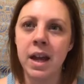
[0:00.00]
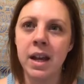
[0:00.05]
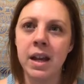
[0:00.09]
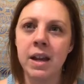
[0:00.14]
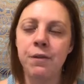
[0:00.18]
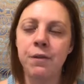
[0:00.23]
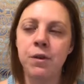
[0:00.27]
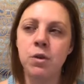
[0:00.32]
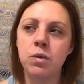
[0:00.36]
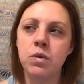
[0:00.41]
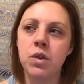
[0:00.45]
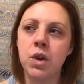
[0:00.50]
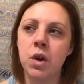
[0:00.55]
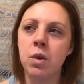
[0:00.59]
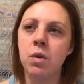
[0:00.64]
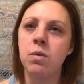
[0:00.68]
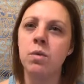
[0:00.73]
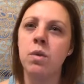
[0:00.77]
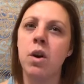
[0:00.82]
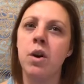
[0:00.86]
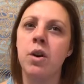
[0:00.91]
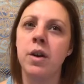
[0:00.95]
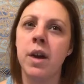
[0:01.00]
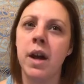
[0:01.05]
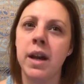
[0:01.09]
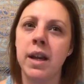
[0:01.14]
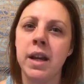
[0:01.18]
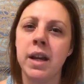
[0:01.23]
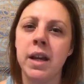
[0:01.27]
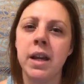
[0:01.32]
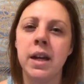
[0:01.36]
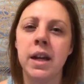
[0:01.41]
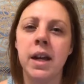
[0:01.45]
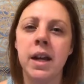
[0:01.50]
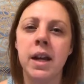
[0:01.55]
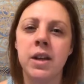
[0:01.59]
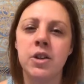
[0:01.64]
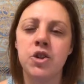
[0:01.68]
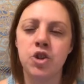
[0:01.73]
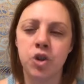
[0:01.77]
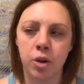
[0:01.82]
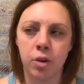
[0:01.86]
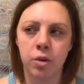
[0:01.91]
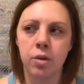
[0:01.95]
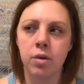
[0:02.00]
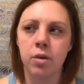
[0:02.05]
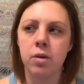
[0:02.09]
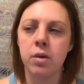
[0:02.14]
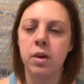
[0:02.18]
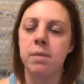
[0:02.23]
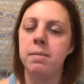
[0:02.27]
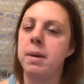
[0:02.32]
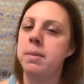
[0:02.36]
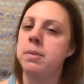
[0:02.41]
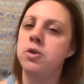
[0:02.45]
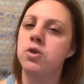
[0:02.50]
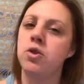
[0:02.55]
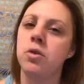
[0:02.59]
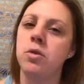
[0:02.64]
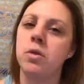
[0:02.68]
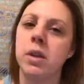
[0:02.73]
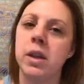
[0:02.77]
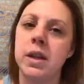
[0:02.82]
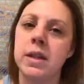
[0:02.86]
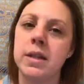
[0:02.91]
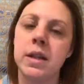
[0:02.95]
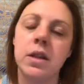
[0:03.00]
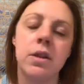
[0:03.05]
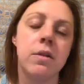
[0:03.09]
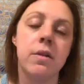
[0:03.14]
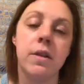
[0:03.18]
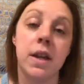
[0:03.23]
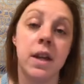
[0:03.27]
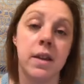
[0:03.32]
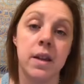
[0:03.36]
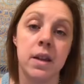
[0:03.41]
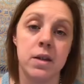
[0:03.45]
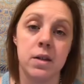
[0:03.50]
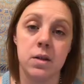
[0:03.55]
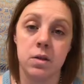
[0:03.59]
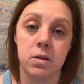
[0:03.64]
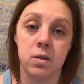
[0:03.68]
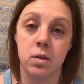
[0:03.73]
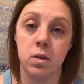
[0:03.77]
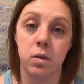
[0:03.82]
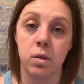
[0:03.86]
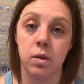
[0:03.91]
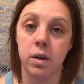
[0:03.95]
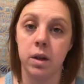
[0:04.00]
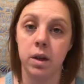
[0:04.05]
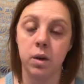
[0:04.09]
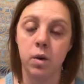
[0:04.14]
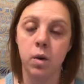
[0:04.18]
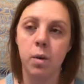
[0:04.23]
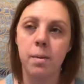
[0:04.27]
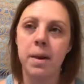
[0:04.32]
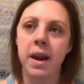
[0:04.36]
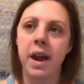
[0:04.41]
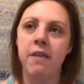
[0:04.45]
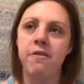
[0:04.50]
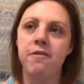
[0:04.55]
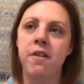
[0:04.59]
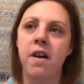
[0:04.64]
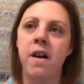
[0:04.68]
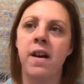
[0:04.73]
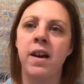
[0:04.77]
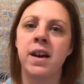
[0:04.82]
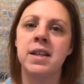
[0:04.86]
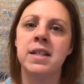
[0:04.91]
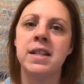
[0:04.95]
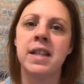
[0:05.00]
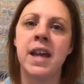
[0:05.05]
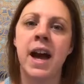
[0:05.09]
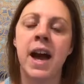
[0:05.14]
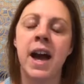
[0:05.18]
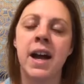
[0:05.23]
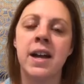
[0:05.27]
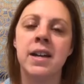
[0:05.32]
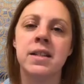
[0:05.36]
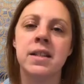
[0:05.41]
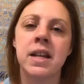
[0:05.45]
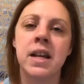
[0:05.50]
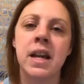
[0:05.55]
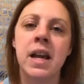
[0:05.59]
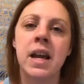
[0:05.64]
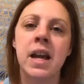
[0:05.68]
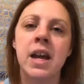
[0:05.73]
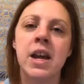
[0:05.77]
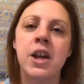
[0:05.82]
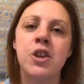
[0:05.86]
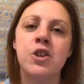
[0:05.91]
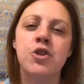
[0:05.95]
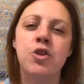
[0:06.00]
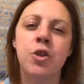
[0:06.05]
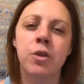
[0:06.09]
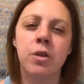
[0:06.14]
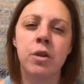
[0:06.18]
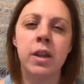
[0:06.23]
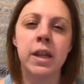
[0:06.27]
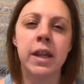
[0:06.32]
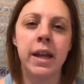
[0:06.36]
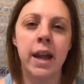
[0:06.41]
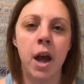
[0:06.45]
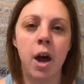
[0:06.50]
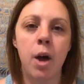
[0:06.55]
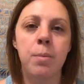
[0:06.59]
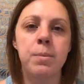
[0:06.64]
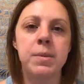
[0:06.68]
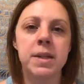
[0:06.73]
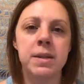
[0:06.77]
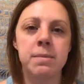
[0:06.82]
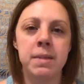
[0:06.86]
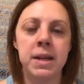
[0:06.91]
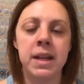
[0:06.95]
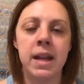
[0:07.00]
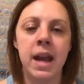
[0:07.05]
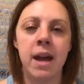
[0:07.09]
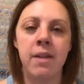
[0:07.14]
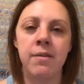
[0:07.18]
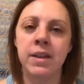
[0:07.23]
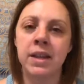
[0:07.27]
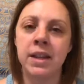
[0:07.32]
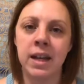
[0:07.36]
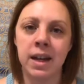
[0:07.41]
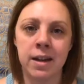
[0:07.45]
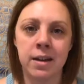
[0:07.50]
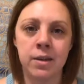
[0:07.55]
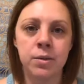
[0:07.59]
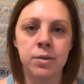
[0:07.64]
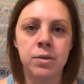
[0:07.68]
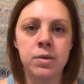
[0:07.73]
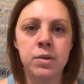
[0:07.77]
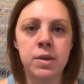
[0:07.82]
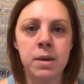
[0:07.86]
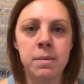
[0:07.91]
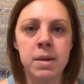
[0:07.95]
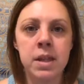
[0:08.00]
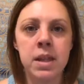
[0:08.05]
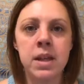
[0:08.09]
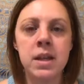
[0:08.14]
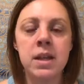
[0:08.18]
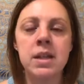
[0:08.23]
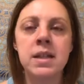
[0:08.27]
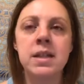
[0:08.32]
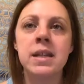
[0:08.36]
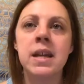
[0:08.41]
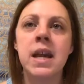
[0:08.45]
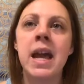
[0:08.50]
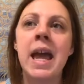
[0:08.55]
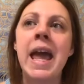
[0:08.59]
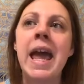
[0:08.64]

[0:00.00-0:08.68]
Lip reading: if you don't already journal, and maybe journaling isn't your thing, and that's totally cool, but I find that journaling helps me navigate through some of this.